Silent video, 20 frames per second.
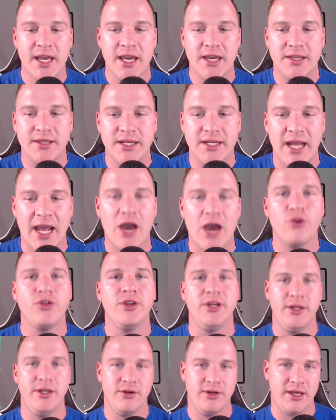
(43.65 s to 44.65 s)
and then how the
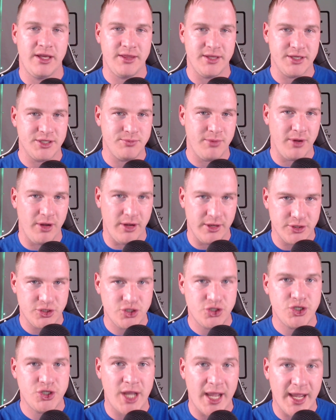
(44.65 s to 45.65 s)
near-death experience
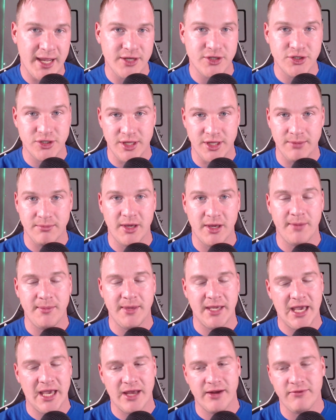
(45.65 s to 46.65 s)
changed them
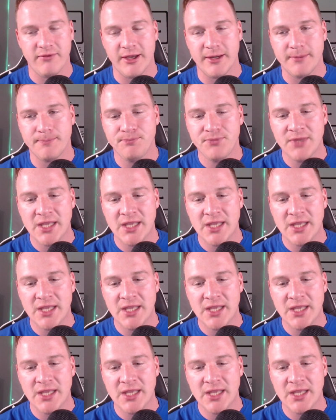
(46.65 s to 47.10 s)
coming out of it.